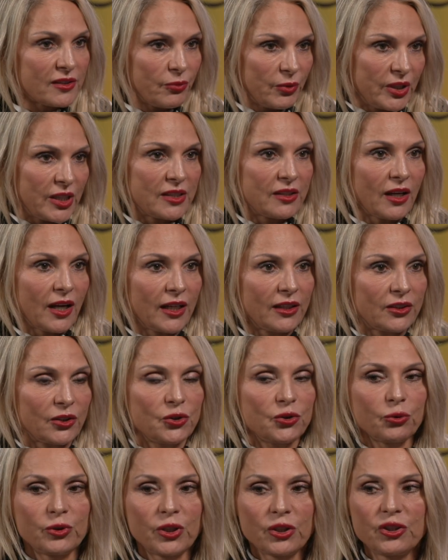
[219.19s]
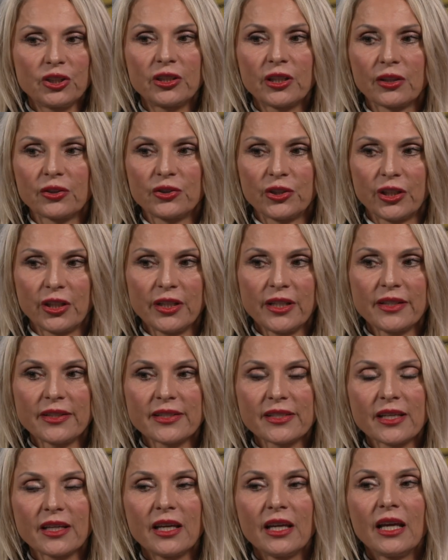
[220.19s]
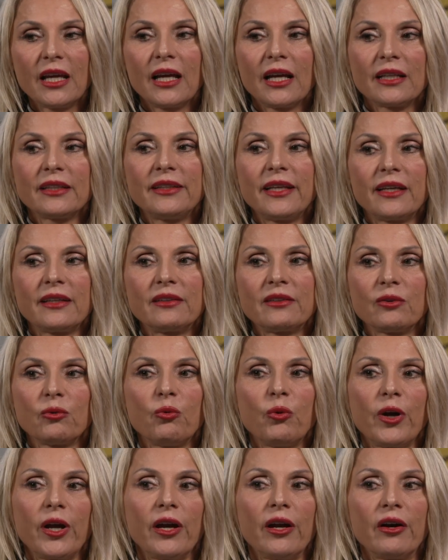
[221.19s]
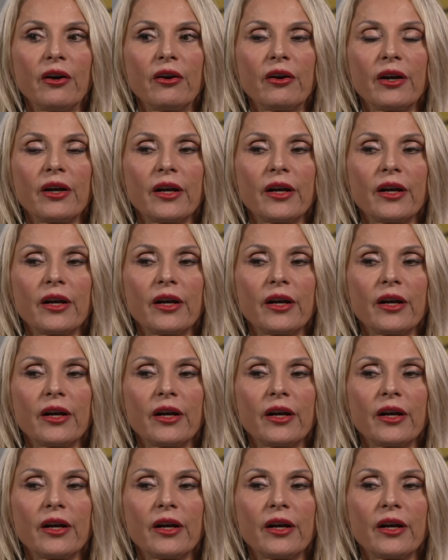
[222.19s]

We designed new digital journeys that were uh,